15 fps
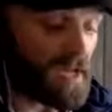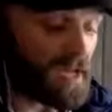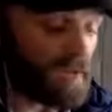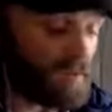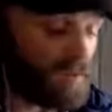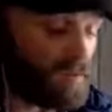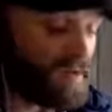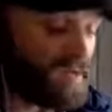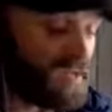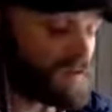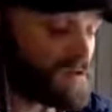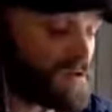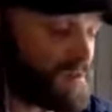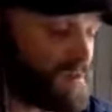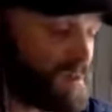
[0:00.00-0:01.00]
If you
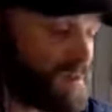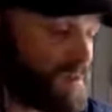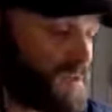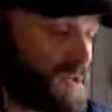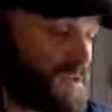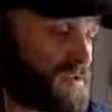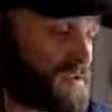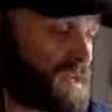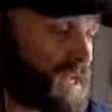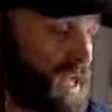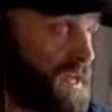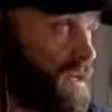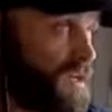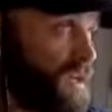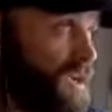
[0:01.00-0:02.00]
believe something being
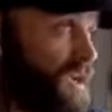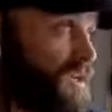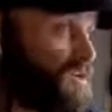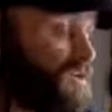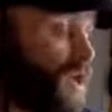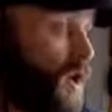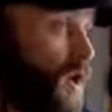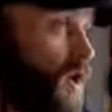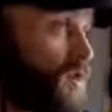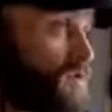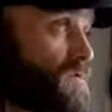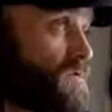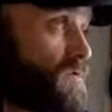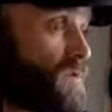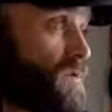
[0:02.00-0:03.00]
said is
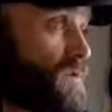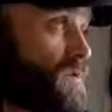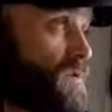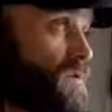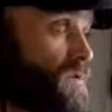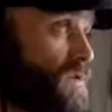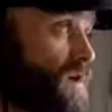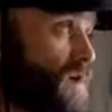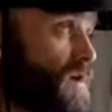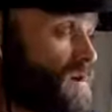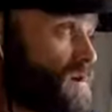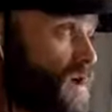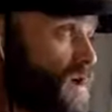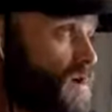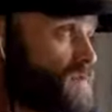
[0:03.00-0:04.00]
cause for to,
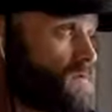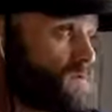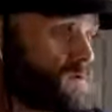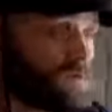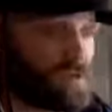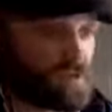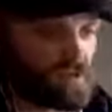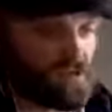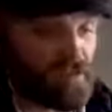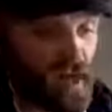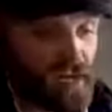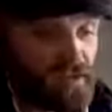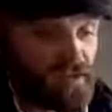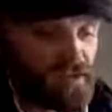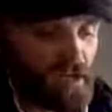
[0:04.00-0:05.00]
is cause for
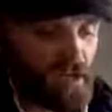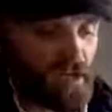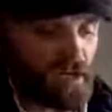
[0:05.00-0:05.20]
distress,